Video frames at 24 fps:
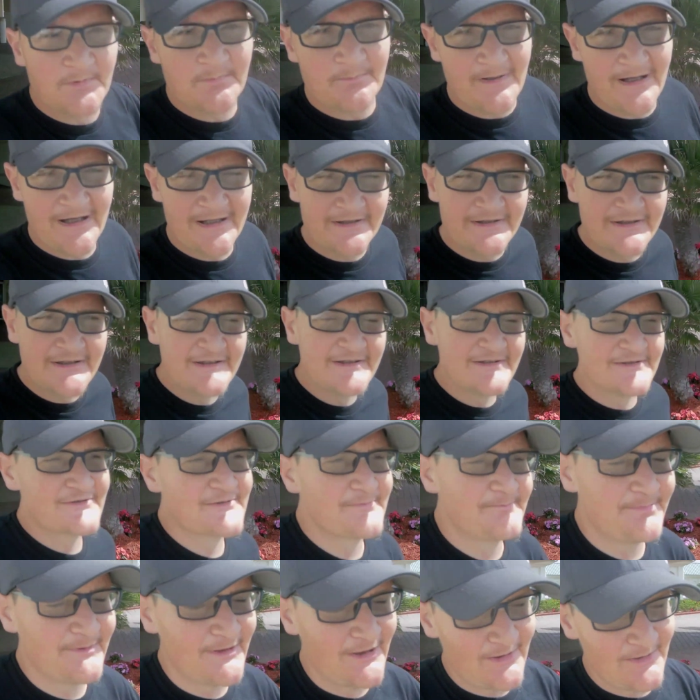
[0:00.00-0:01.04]
But my knee
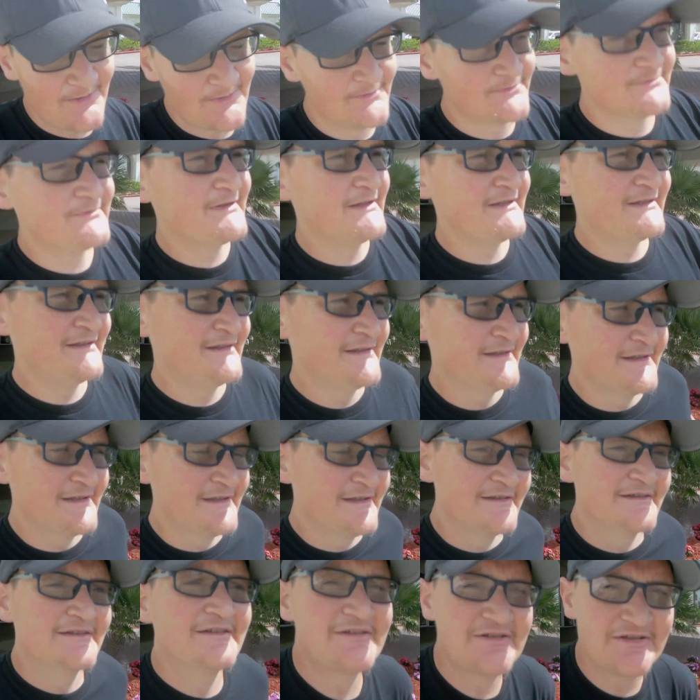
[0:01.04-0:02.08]
is blown.
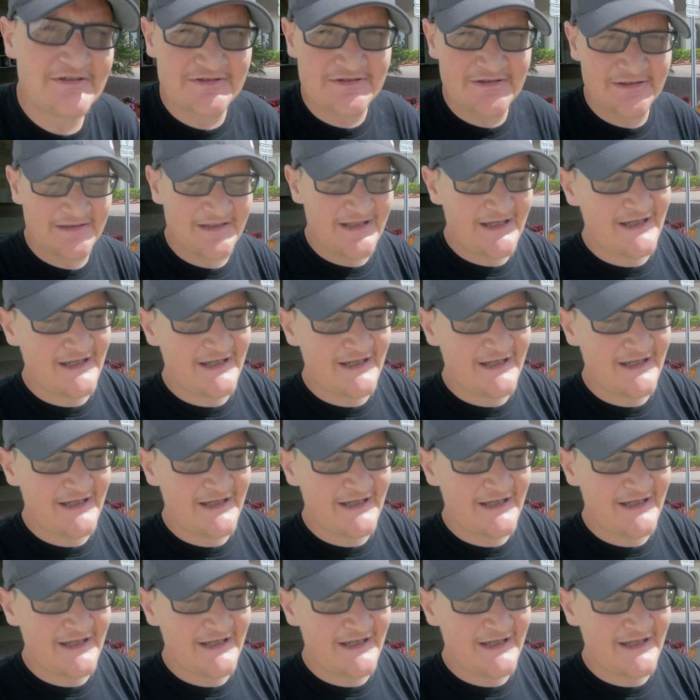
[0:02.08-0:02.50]
This is the